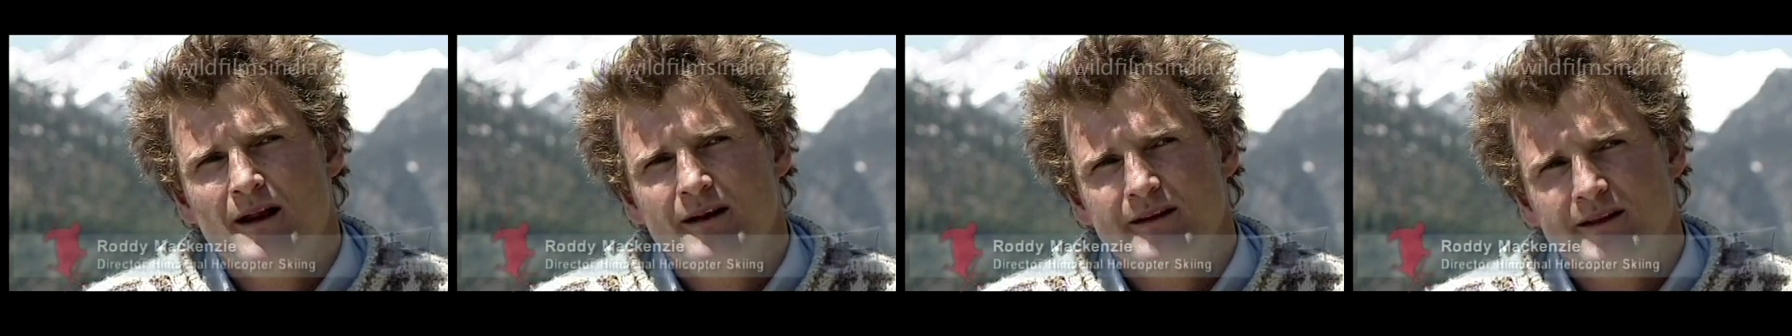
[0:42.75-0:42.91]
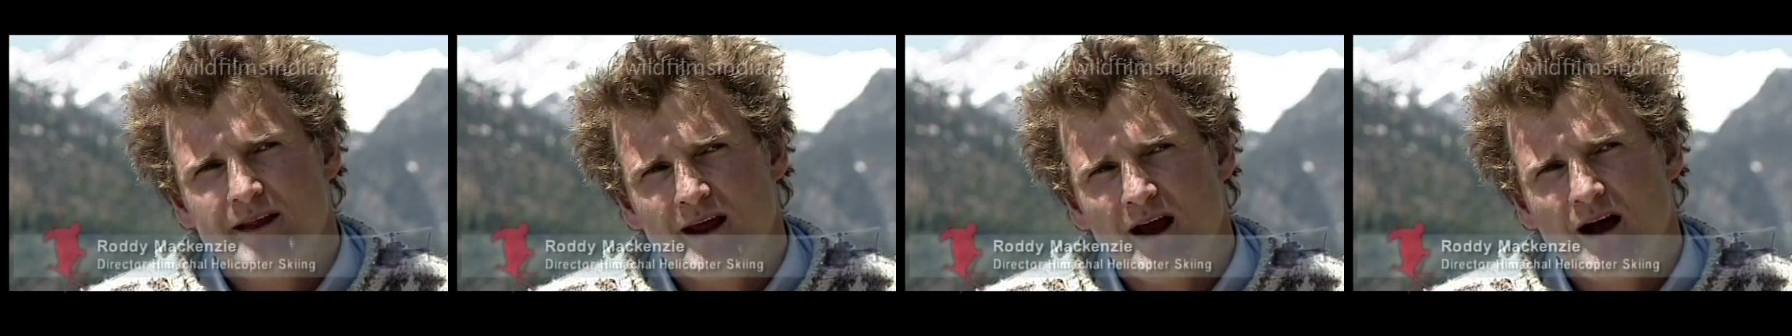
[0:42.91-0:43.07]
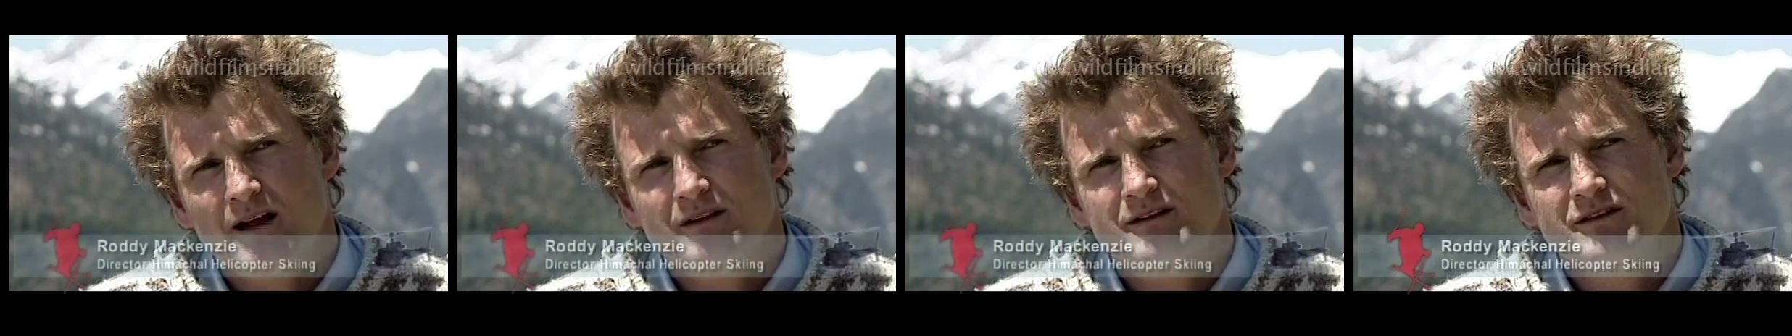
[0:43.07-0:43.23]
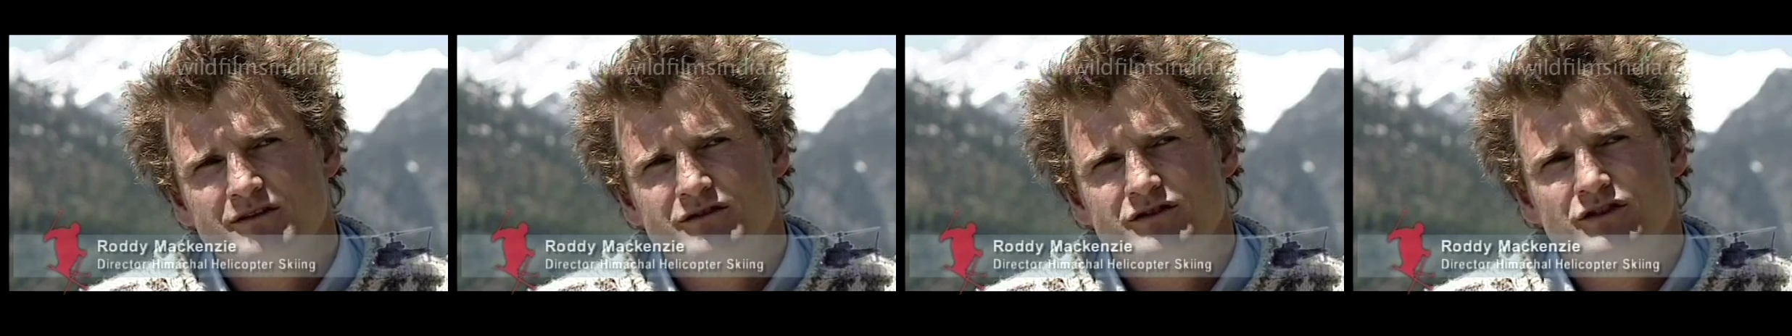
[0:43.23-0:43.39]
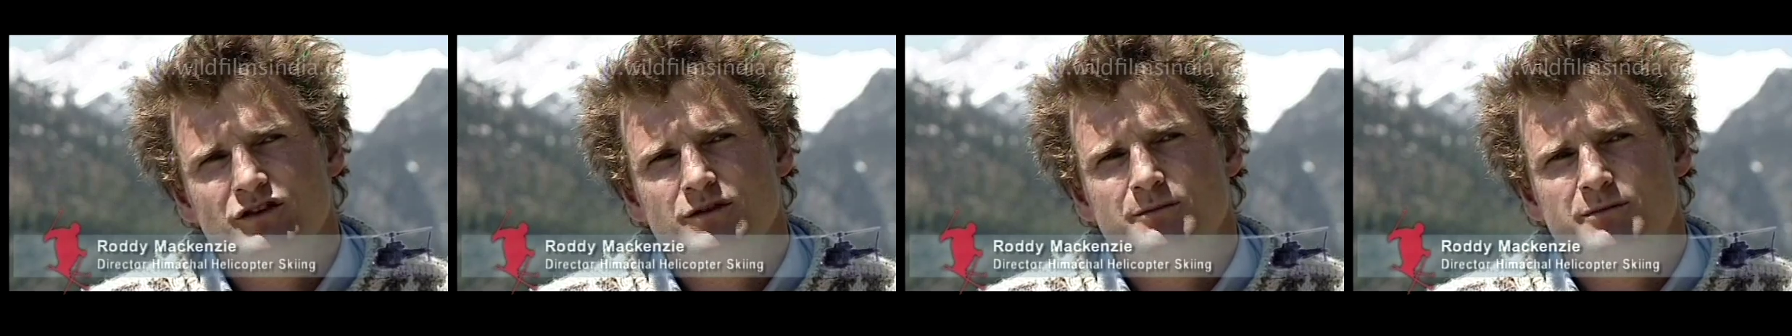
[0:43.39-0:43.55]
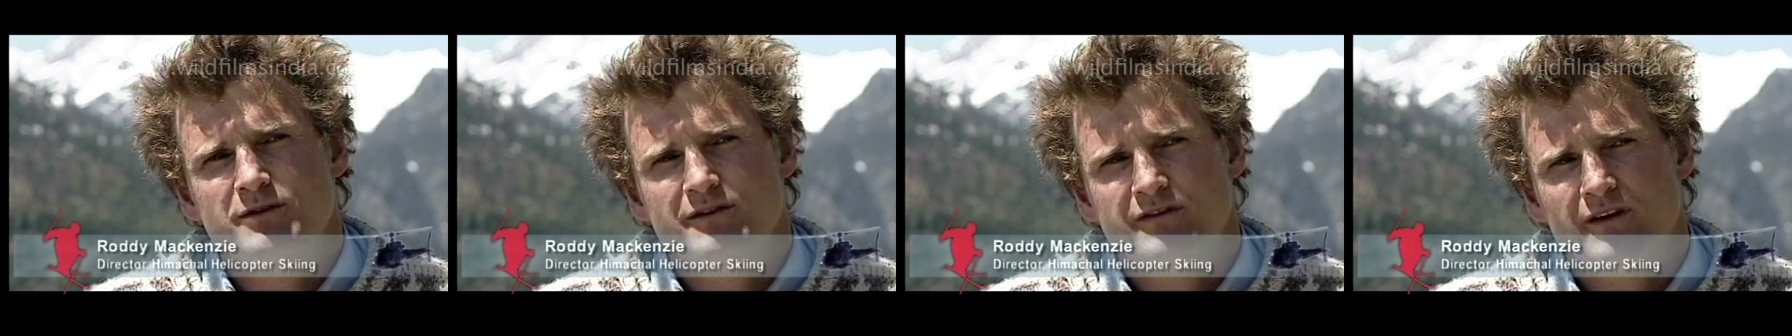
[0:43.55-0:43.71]
the
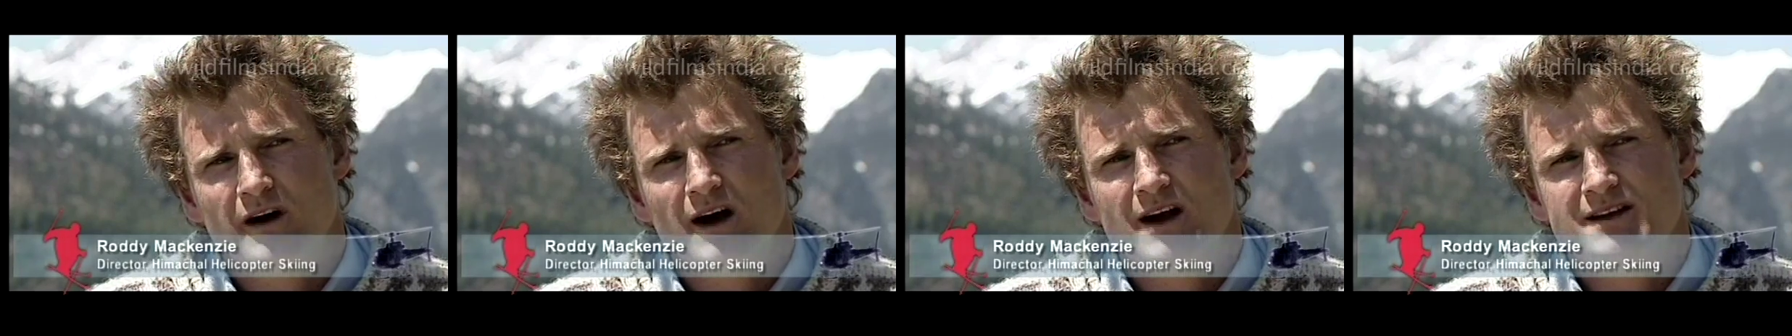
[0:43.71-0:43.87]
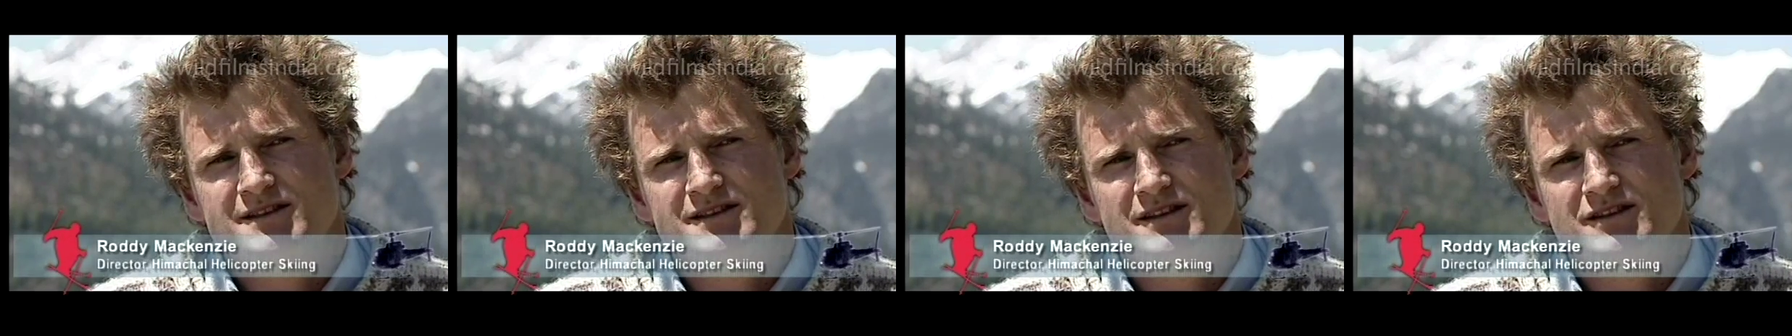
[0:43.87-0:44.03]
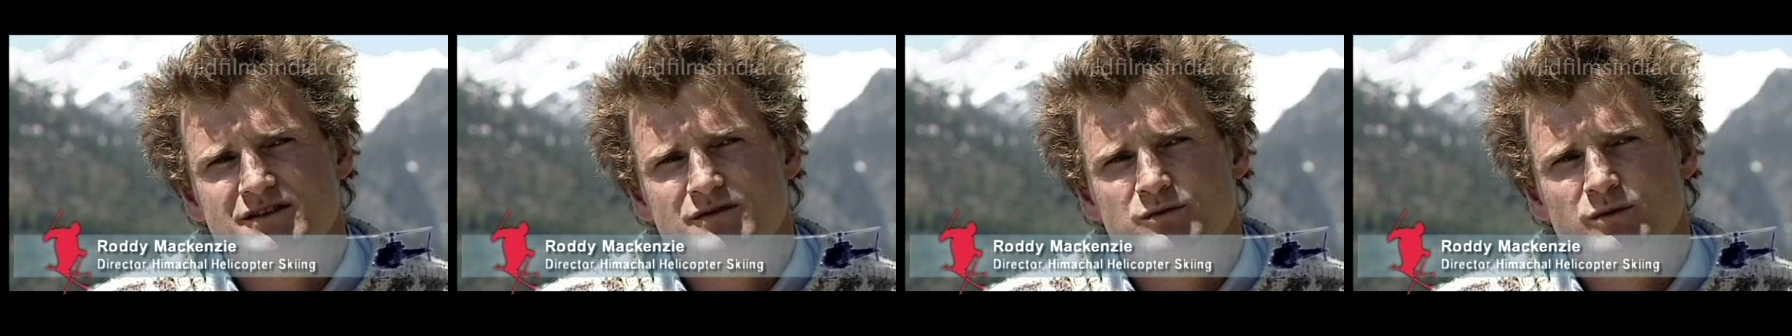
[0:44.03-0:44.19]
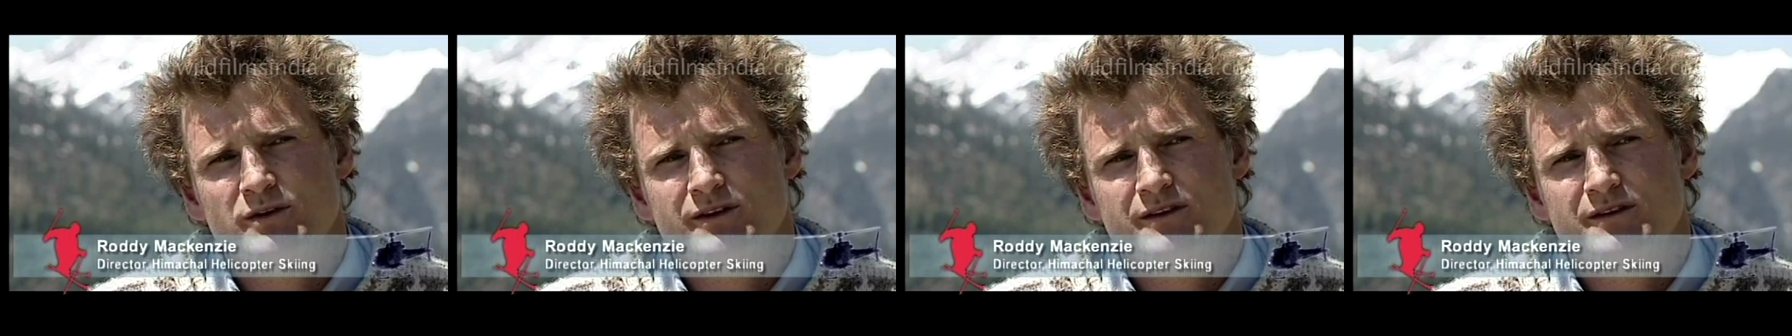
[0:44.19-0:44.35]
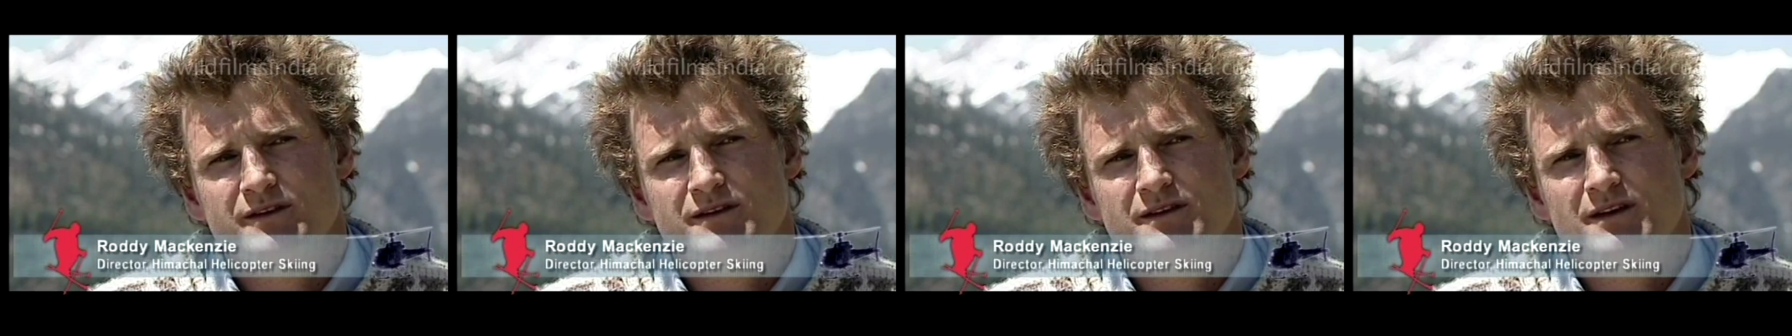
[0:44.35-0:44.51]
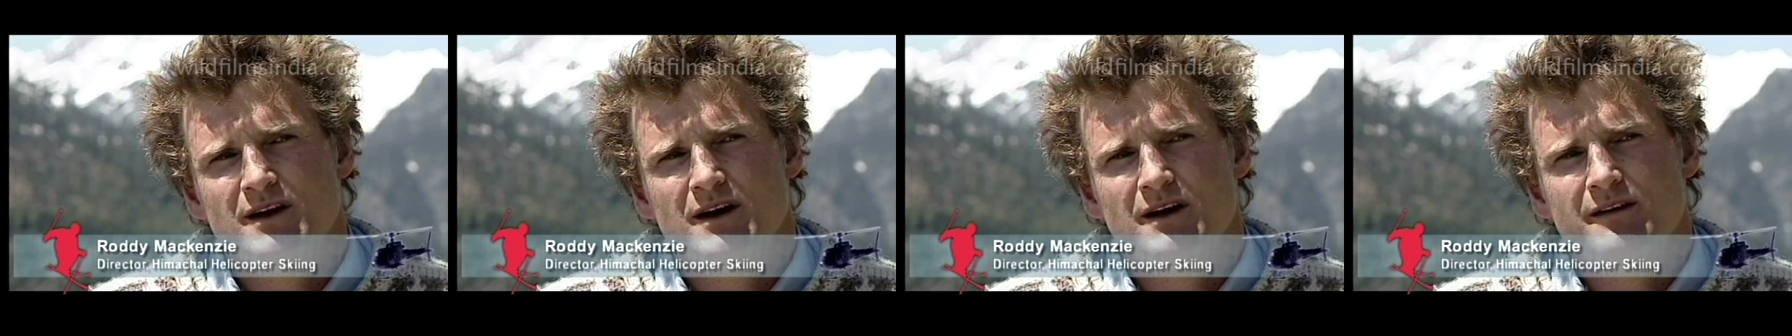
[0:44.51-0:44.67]
altitude provides us
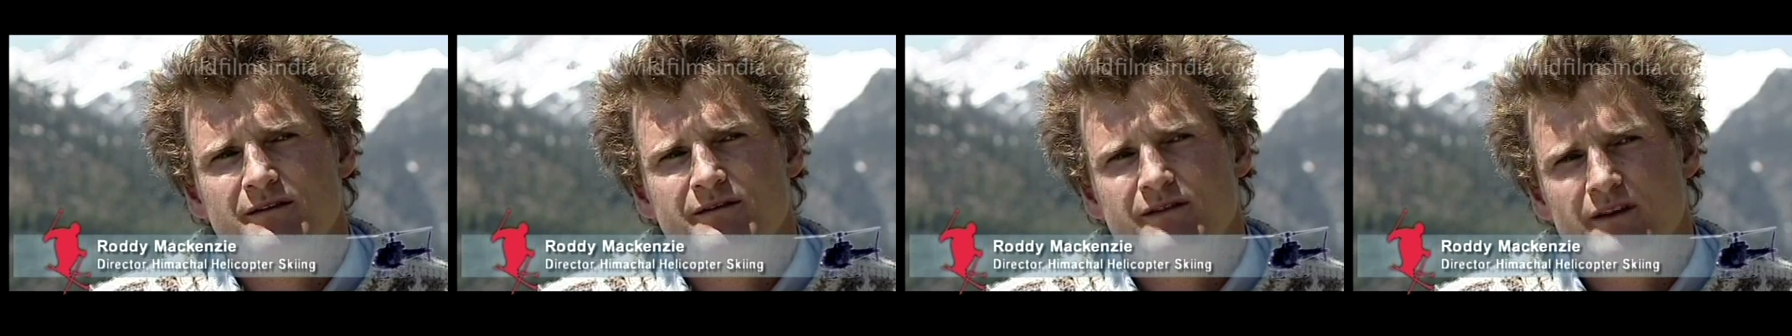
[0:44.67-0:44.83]
with uh,